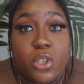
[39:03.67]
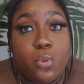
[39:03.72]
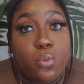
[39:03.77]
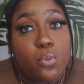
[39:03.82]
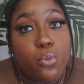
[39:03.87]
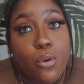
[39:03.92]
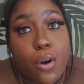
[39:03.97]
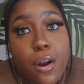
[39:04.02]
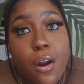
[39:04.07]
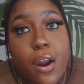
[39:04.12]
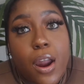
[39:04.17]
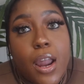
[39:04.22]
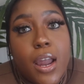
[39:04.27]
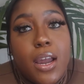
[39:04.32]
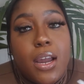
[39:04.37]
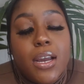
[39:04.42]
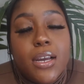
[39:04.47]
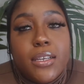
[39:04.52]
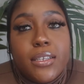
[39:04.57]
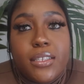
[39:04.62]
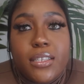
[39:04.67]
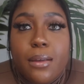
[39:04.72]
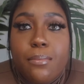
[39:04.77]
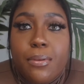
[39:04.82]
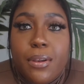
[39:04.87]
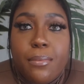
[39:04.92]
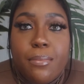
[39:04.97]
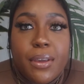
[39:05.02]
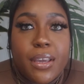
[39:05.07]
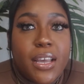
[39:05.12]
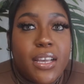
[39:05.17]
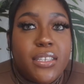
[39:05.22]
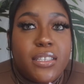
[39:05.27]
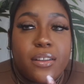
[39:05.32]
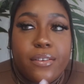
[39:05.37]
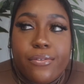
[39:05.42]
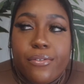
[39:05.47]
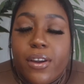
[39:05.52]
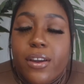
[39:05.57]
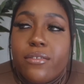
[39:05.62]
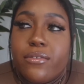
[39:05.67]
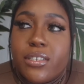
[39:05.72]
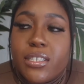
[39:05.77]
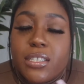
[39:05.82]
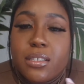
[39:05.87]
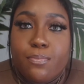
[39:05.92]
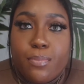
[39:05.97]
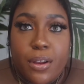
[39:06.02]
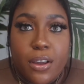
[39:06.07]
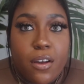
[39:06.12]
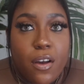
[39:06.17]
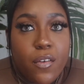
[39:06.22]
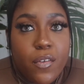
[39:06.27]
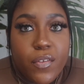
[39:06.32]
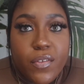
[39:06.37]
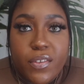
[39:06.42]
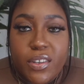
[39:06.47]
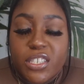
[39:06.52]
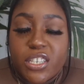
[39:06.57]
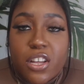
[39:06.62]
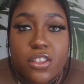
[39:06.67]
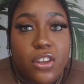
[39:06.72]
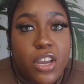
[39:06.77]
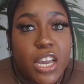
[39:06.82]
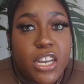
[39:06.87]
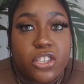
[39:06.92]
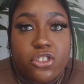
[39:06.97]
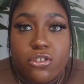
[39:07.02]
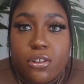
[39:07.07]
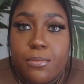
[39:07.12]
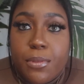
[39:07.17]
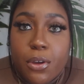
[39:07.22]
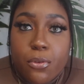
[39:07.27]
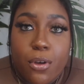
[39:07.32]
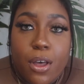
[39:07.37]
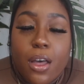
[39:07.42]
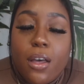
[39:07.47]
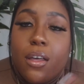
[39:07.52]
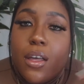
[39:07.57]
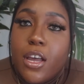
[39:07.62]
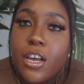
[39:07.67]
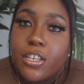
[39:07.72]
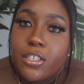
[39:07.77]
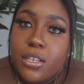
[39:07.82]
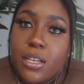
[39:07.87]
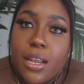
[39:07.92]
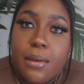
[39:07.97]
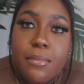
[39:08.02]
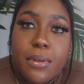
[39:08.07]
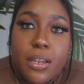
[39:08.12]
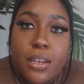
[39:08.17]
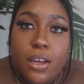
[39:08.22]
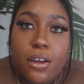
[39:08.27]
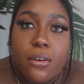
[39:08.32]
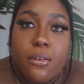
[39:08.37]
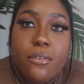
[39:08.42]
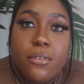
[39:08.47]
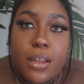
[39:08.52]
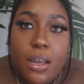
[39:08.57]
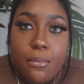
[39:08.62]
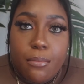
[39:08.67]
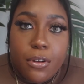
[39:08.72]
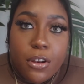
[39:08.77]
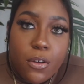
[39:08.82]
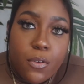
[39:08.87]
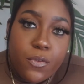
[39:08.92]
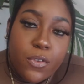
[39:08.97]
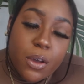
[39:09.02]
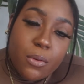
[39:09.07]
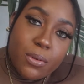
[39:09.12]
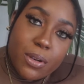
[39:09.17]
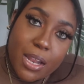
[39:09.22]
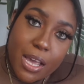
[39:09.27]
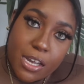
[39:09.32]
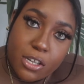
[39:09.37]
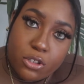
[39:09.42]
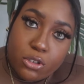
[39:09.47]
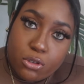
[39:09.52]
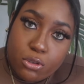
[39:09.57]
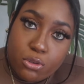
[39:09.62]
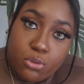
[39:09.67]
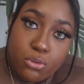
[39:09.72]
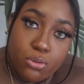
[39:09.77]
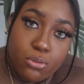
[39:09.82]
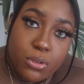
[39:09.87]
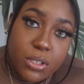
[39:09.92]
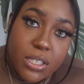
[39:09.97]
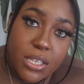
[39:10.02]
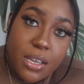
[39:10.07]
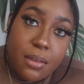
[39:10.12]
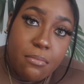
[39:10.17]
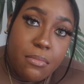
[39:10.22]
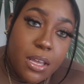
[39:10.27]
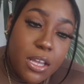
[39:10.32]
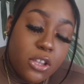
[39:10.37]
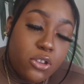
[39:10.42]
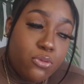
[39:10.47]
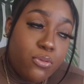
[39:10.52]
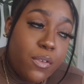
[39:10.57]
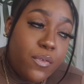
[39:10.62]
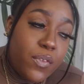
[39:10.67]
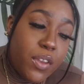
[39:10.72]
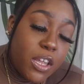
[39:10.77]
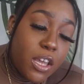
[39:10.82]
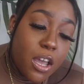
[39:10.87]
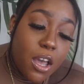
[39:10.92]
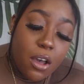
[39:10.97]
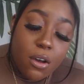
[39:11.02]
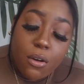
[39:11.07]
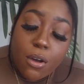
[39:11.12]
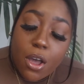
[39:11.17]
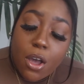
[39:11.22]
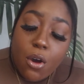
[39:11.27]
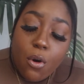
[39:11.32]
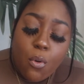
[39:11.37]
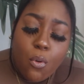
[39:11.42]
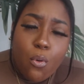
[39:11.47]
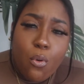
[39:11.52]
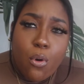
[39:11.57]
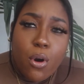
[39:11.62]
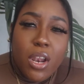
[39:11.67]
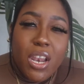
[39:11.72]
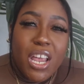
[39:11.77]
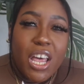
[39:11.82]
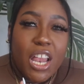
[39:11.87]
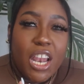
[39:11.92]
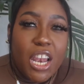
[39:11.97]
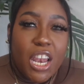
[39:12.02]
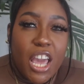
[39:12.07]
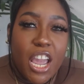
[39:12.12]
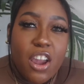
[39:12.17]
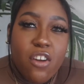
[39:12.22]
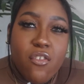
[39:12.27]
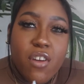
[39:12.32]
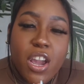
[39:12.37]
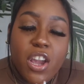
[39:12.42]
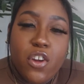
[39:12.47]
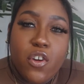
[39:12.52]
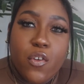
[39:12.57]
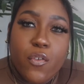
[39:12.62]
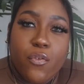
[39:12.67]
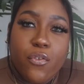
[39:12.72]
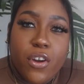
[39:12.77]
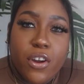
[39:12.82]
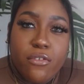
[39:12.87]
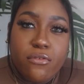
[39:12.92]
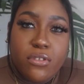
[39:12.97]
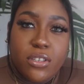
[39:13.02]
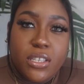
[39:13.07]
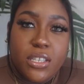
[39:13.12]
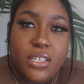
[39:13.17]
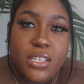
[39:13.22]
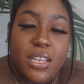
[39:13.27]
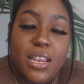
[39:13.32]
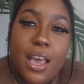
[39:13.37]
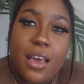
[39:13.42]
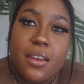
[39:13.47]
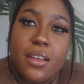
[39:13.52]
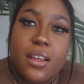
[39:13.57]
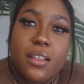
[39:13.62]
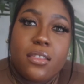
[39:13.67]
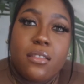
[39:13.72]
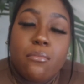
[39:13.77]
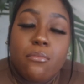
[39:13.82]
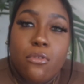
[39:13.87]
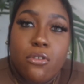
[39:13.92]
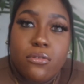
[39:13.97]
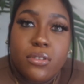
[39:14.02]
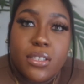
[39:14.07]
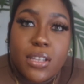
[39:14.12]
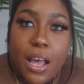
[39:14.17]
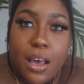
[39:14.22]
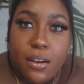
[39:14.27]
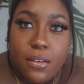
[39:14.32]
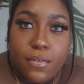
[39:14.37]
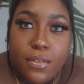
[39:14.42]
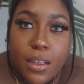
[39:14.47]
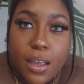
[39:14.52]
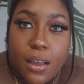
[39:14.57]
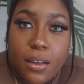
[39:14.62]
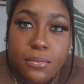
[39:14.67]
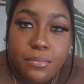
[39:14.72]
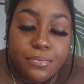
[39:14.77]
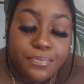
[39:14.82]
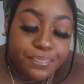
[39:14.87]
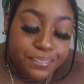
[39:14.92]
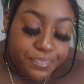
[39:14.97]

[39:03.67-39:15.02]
work simply because the fragrances play off of each other extremely well. So let me know down below if y'all would like to see me do a video on layering your fragrances and how to get the most out of them.